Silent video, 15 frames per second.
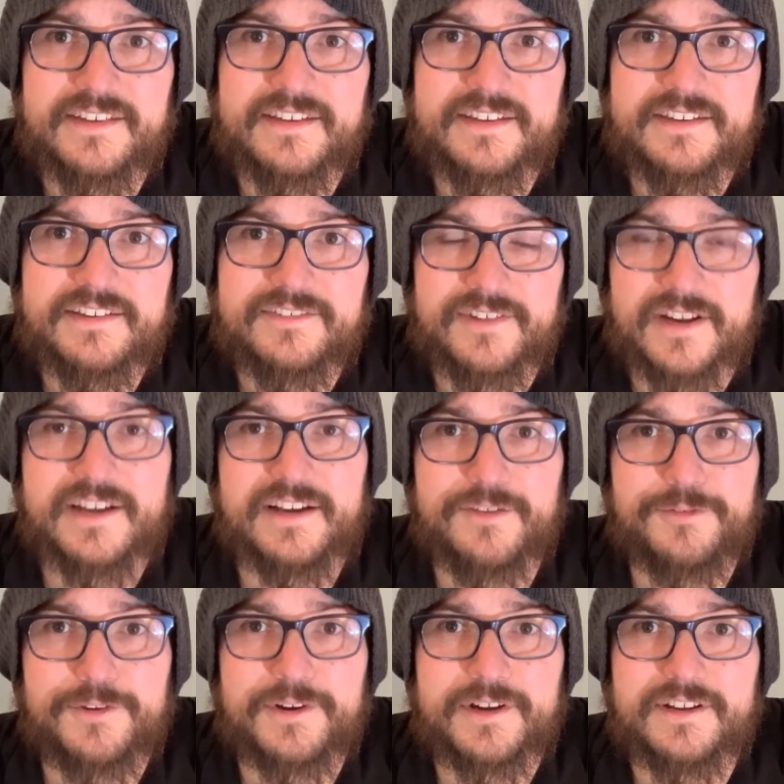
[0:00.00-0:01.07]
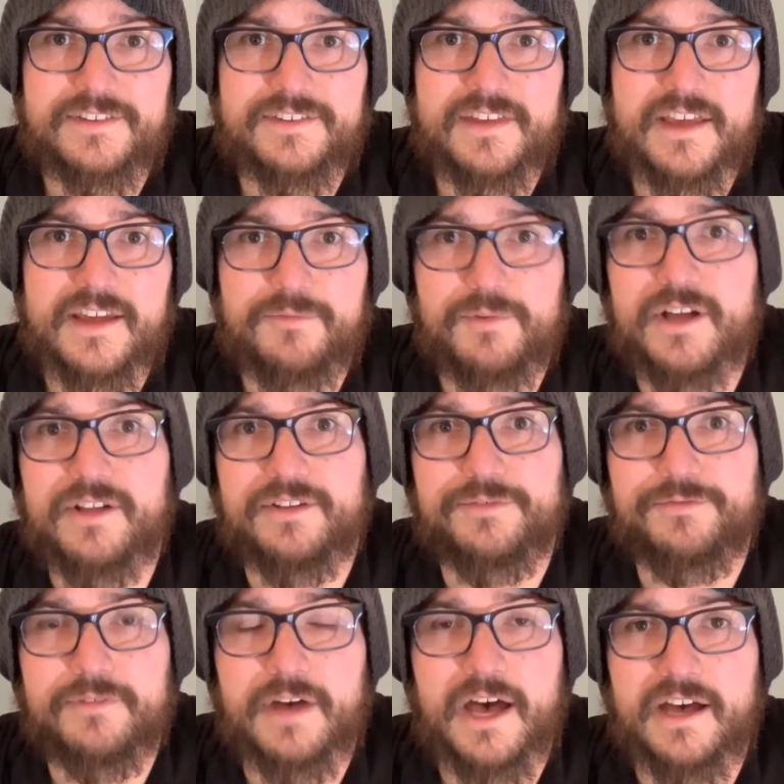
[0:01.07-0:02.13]
right? If you're going to say, well,
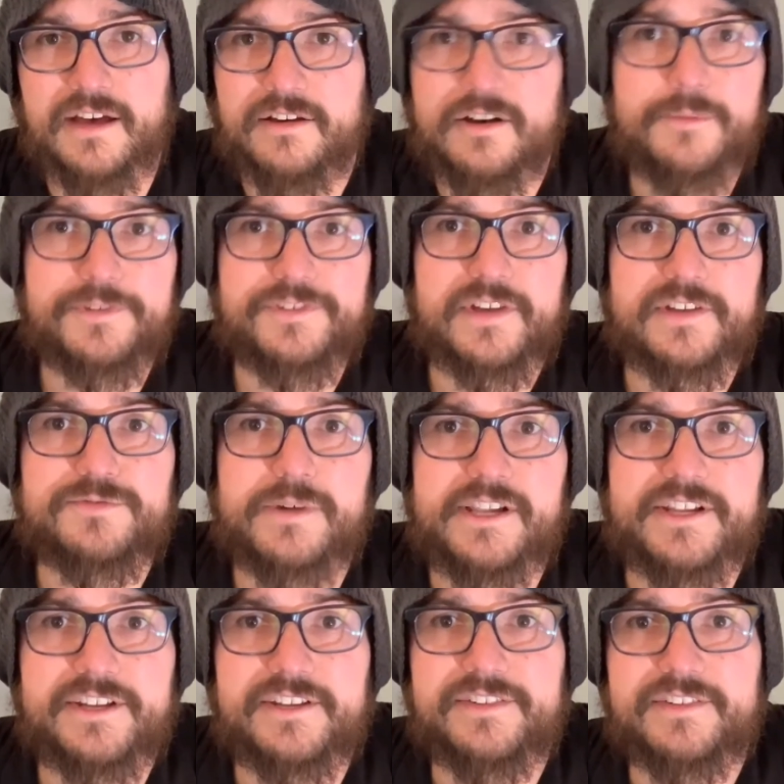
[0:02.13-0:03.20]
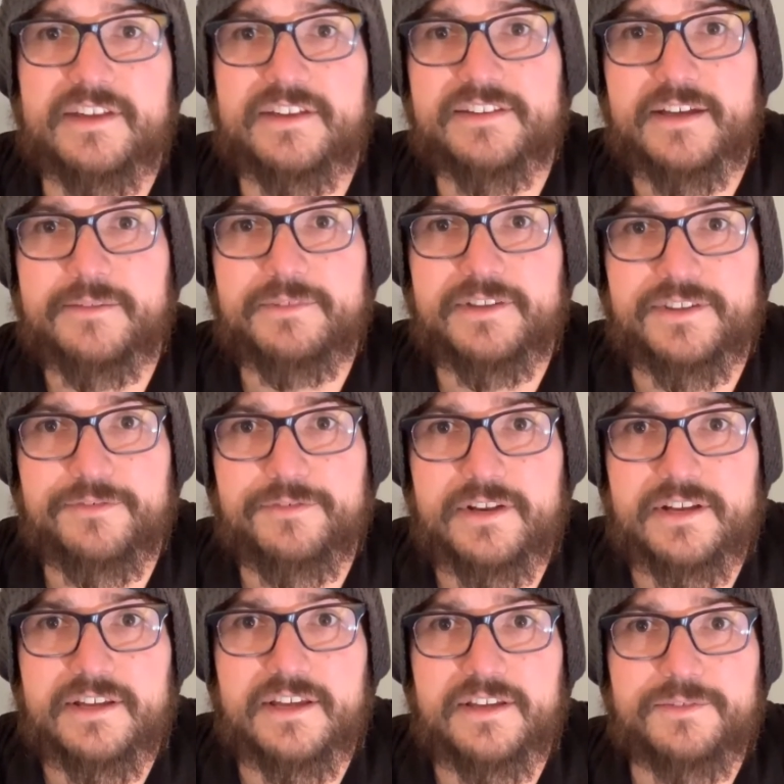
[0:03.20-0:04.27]
homosexuality is condemned in
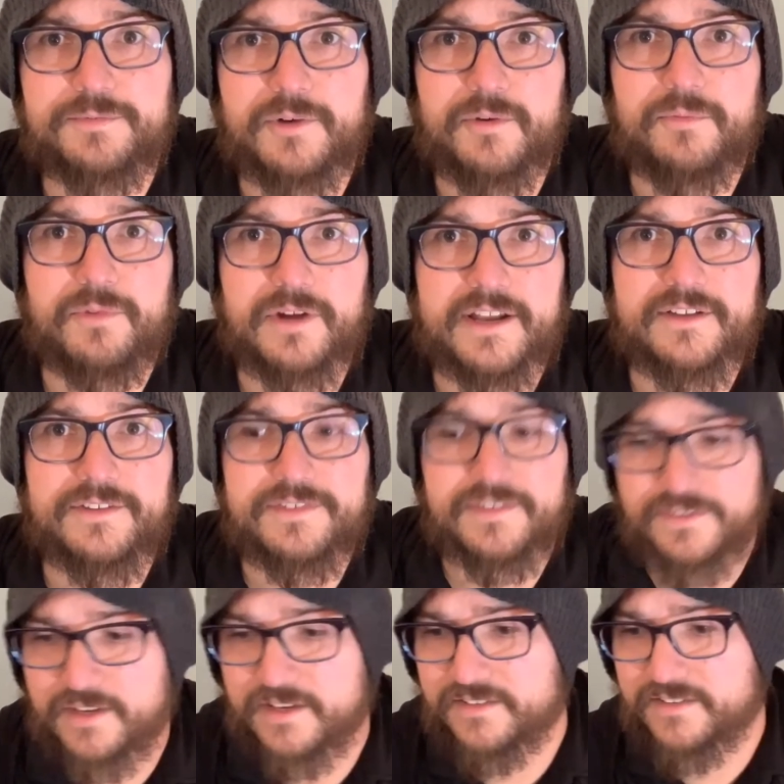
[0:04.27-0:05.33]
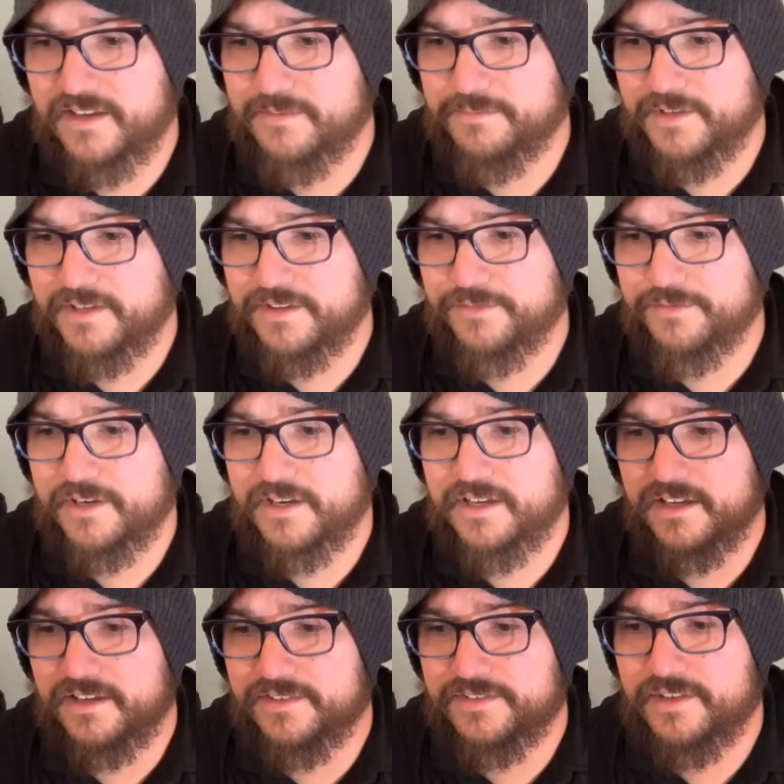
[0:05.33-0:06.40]
Leviticus, well, what else is condemned in
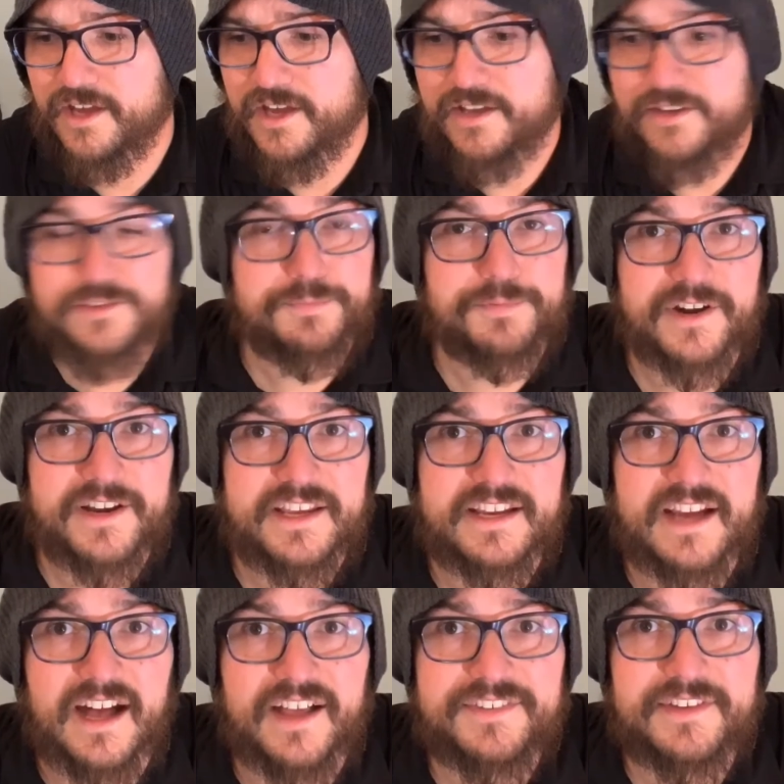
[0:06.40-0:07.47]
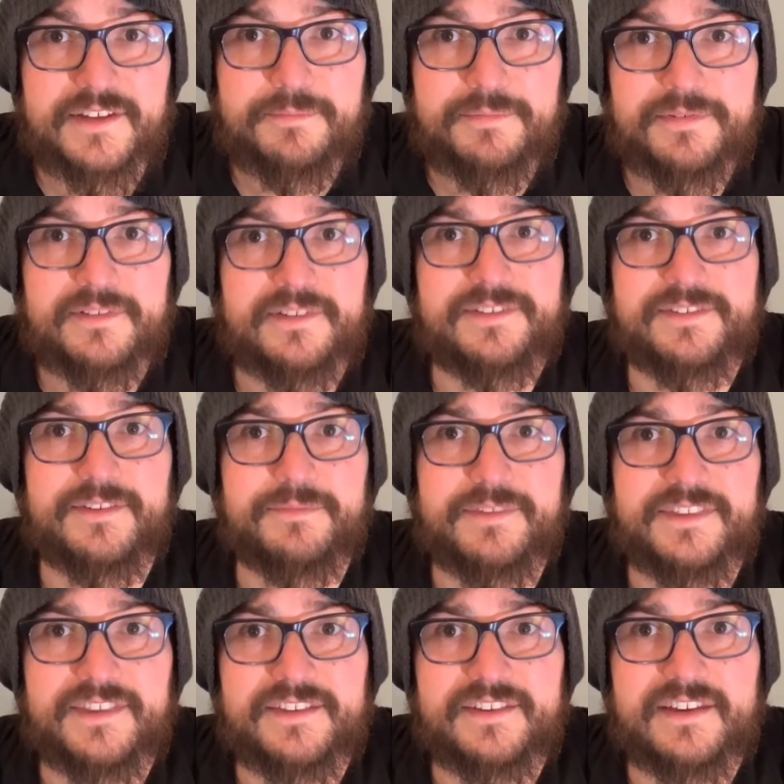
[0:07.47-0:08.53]
Leviticus? Spreading gossip is something
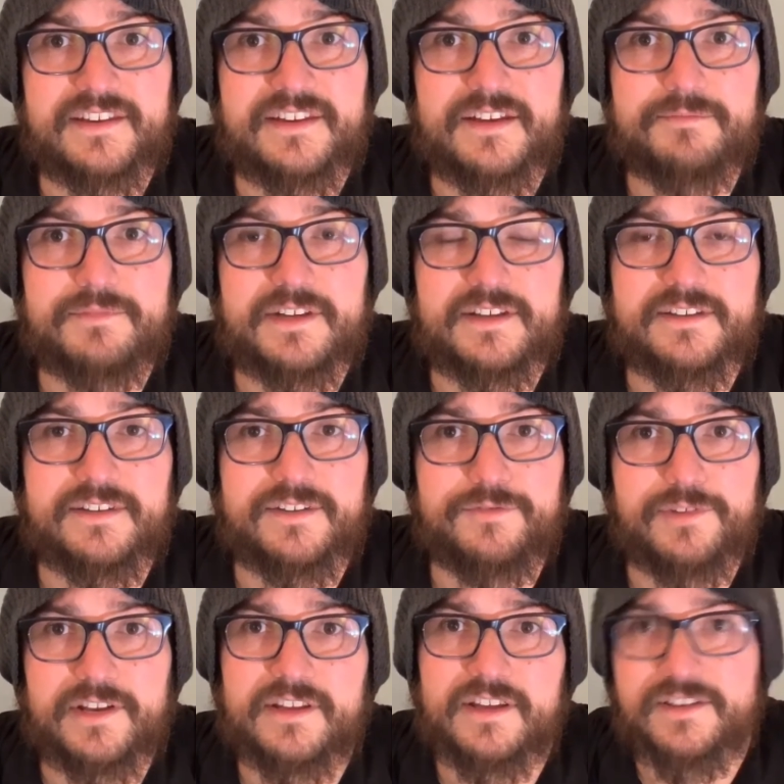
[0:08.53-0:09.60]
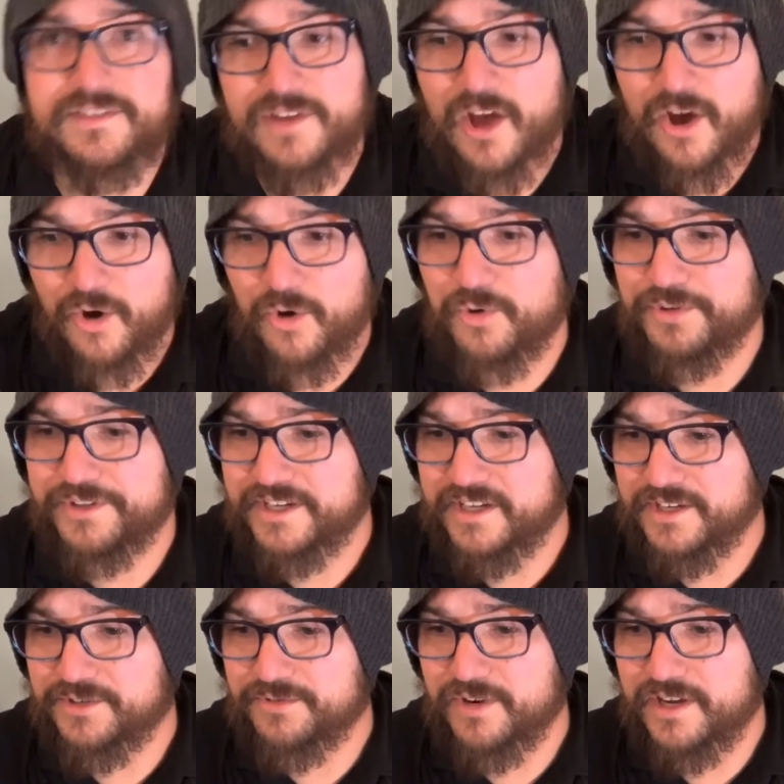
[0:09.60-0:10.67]
that's condemned in Leviticus, holding a
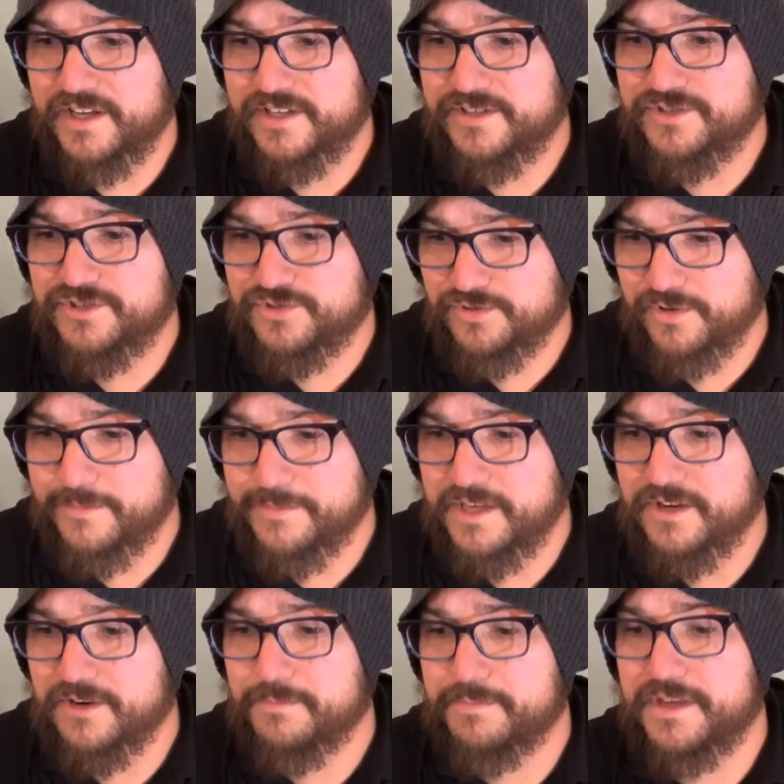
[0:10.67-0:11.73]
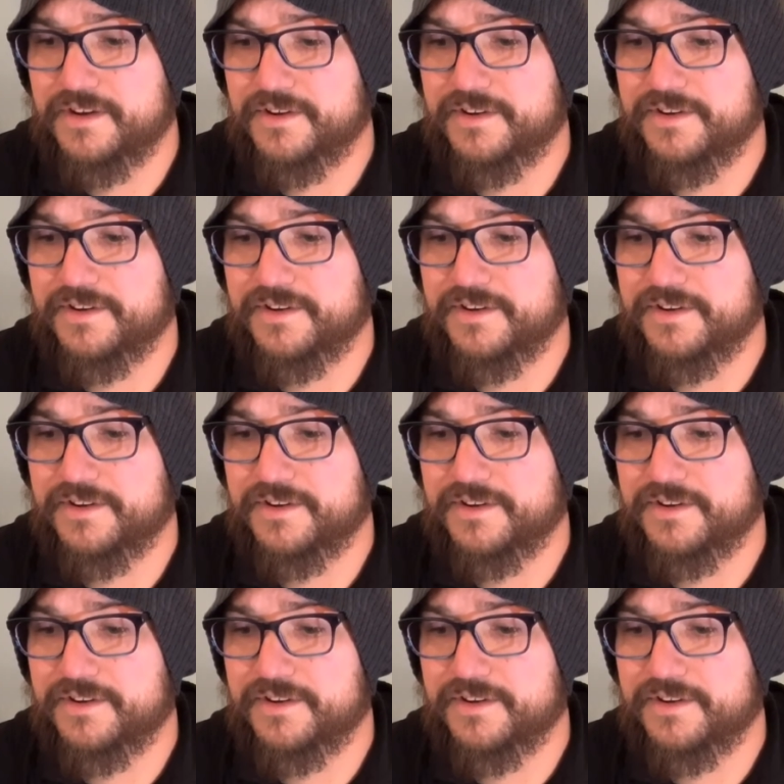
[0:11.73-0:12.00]
grudge, trimming your beard,